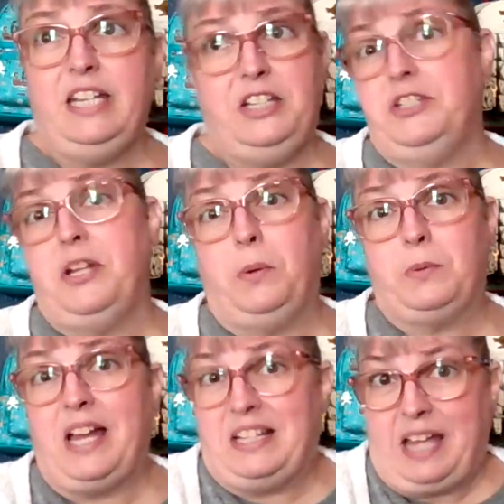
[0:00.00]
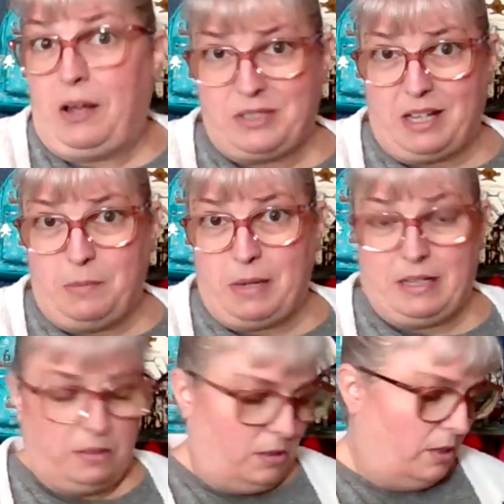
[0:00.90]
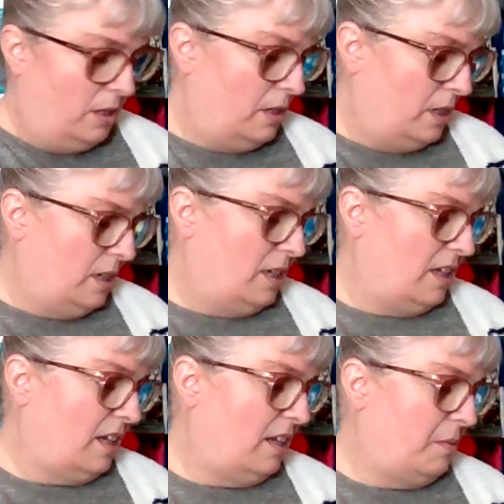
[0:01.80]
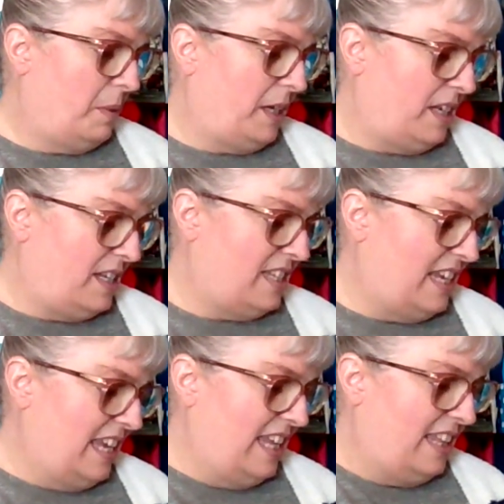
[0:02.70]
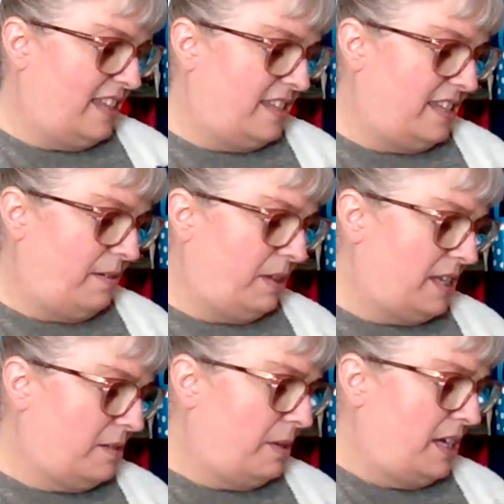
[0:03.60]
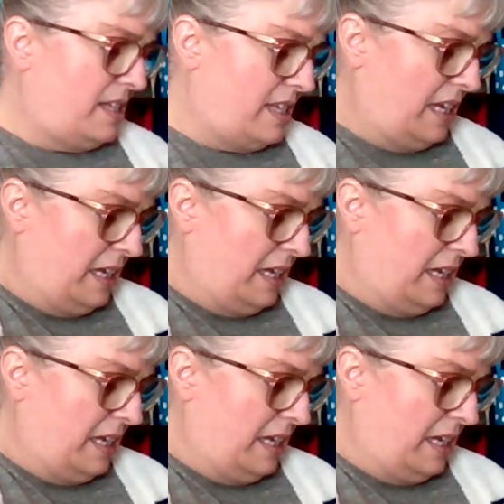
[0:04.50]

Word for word: He just knows that's how it's going to be. Oh my goodness. Let's see what this one is.